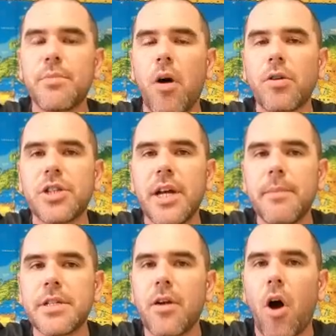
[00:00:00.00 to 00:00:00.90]
small
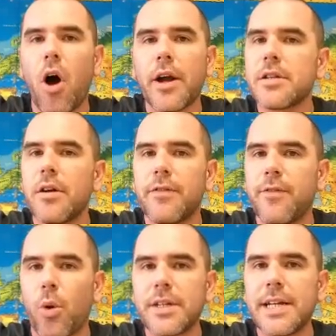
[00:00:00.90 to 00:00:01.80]
ships in August
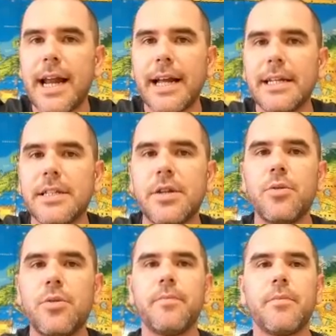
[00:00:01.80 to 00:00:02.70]
of
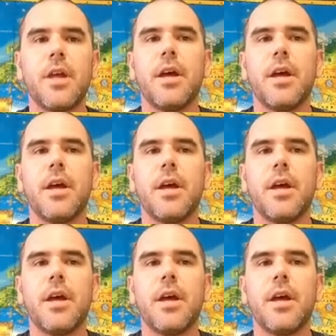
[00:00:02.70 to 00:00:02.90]
1492.